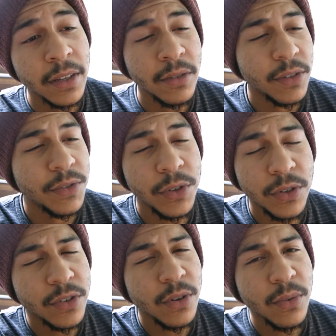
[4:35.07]
If you
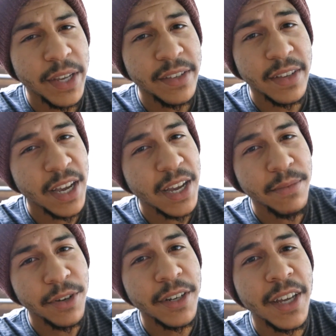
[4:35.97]
just don't waste
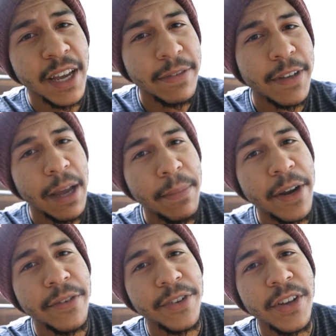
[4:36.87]
time, you're going to have a lot
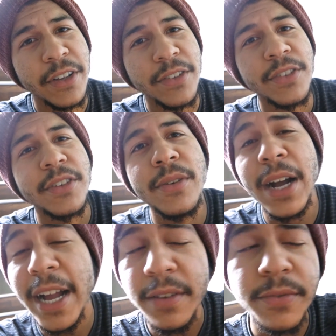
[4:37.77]
better results.
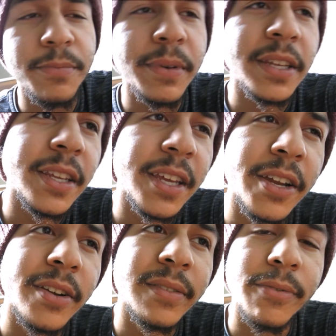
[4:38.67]
I've been
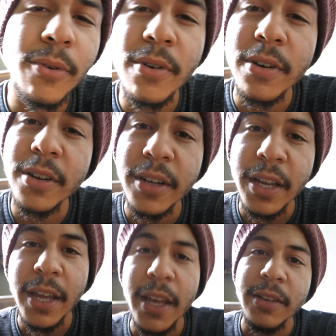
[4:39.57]
here for,
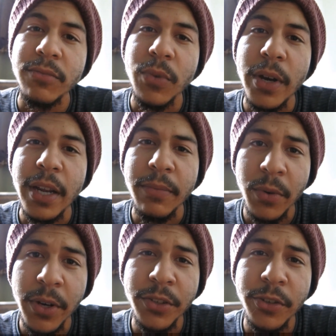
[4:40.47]
I'm
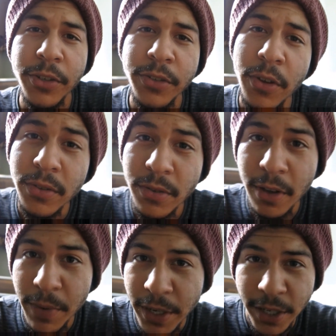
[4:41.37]
22 years old, so
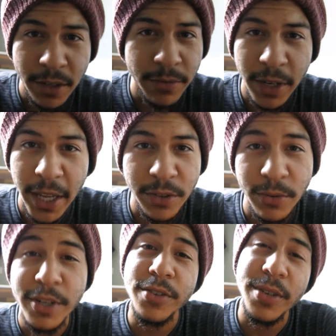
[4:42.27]
I've been here for
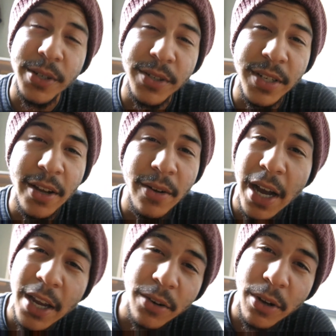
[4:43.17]
22 years now.
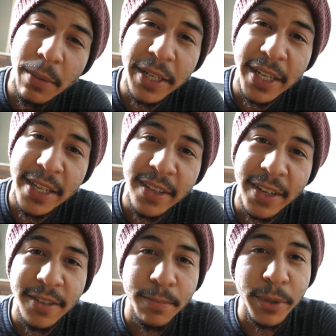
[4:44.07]
I don't know how many days that
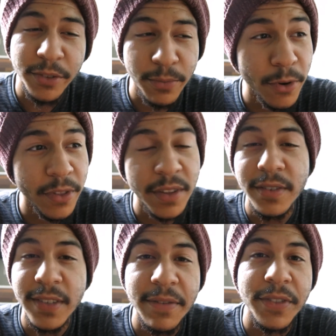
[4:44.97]
is, but it's more than
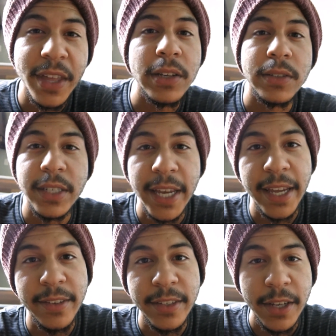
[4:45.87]
7,000
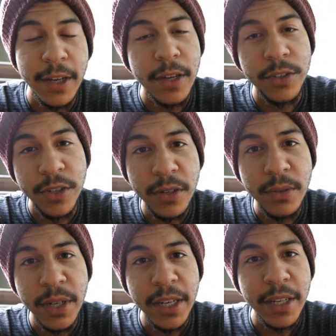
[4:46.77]
days.
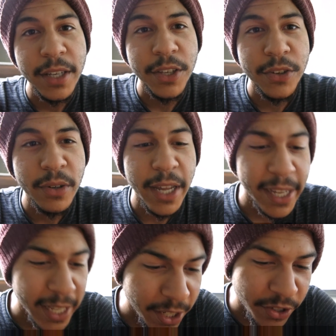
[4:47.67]
So,
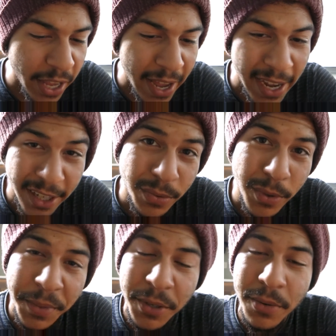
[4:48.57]
each day, I just
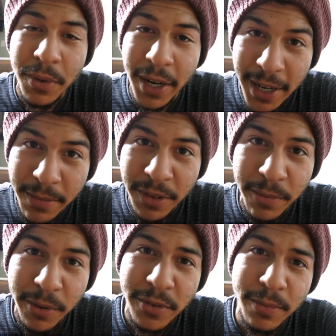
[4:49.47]
want to be doing what I'm
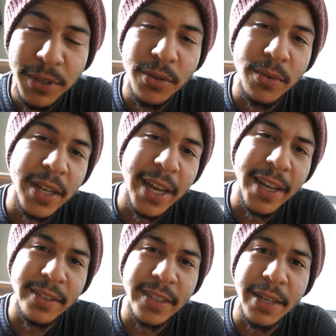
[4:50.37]
supposed to be doing
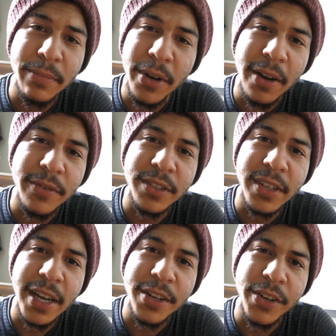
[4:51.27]
as a book cover
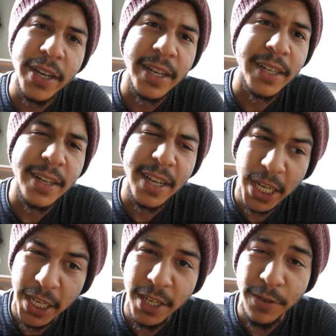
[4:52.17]
designer and
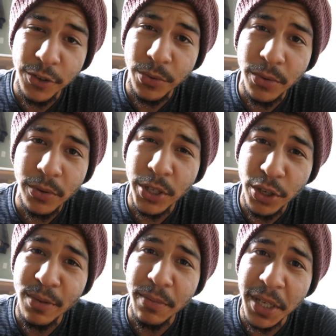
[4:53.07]
an individual
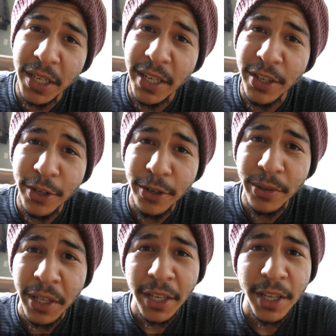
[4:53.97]
human being,
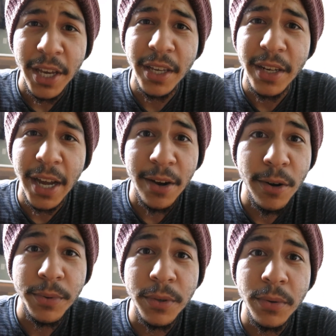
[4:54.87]
and I
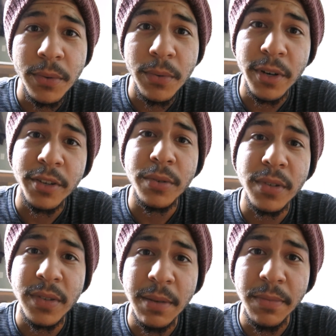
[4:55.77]
hope you want to do
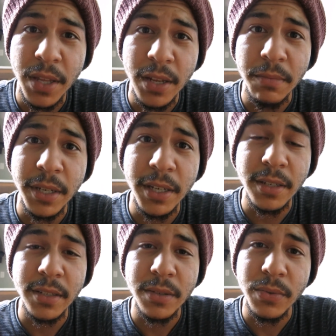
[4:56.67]
the same thing,
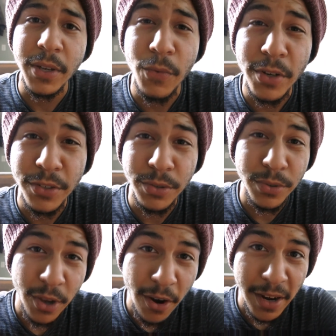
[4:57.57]
because once you
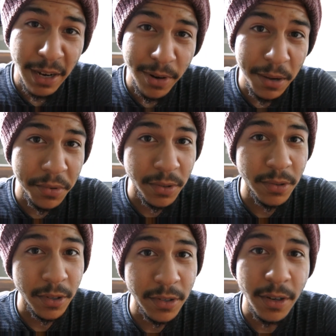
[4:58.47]
start, I promise you,
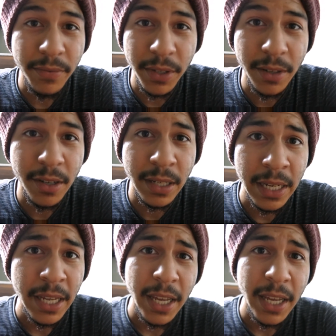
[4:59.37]
it's gonna start feeling good.